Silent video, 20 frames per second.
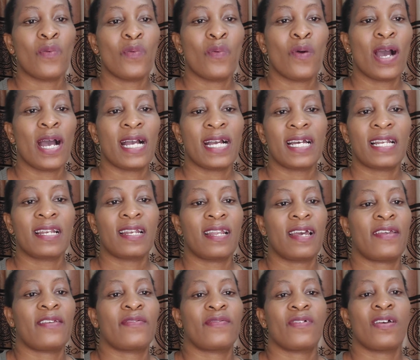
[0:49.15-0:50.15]

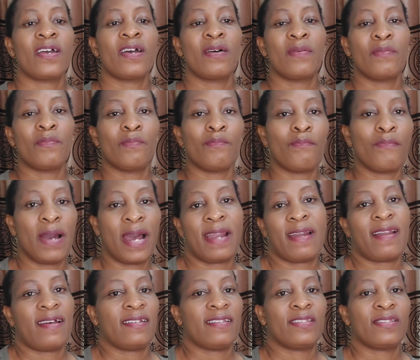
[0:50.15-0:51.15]
work-life
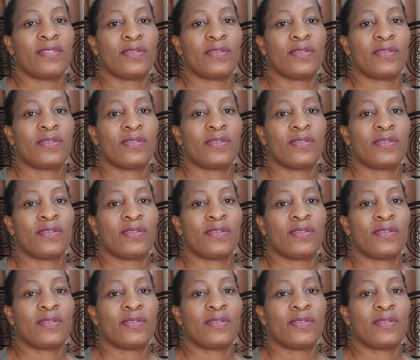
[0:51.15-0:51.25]
balance.